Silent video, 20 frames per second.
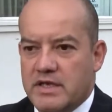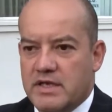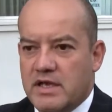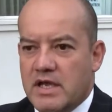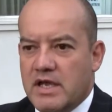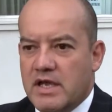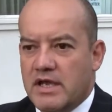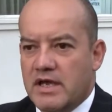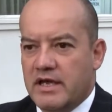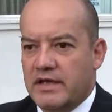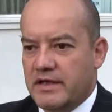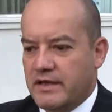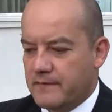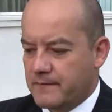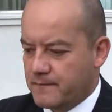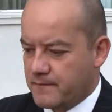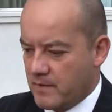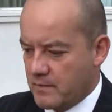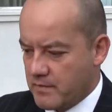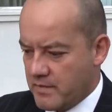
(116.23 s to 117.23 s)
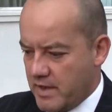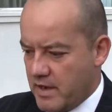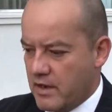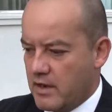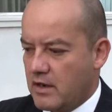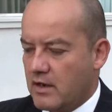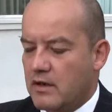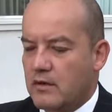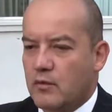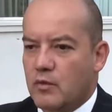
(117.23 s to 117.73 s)
And then from
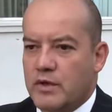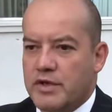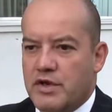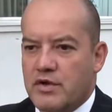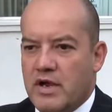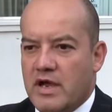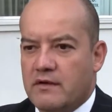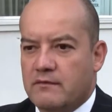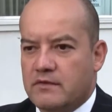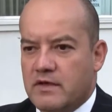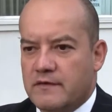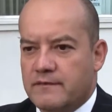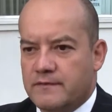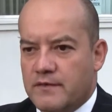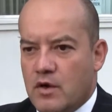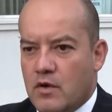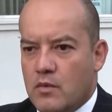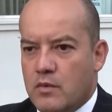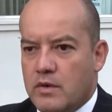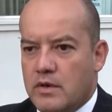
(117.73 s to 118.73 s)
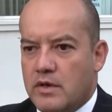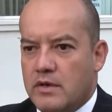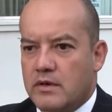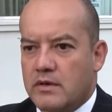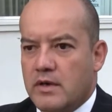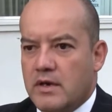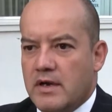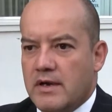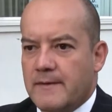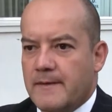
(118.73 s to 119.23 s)
there, what you have left over
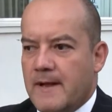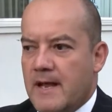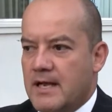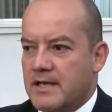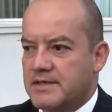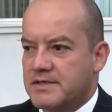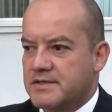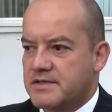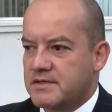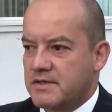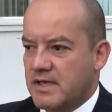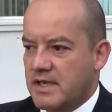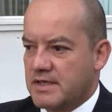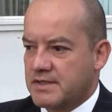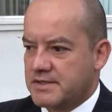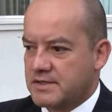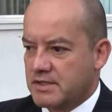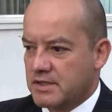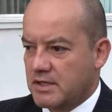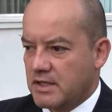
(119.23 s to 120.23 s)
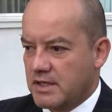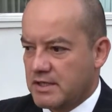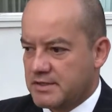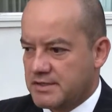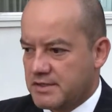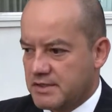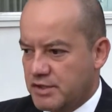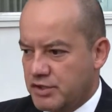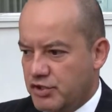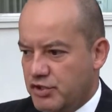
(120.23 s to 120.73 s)
as
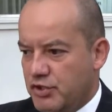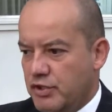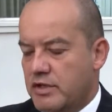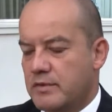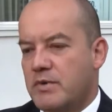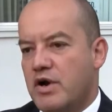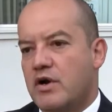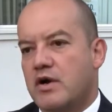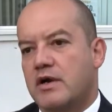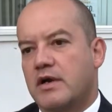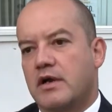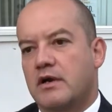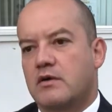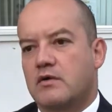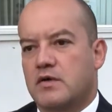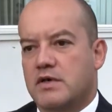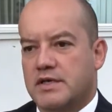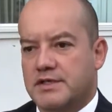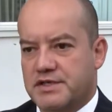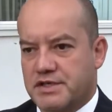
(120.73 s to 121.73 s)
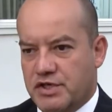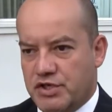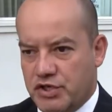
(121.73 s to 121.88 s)
a good American or as a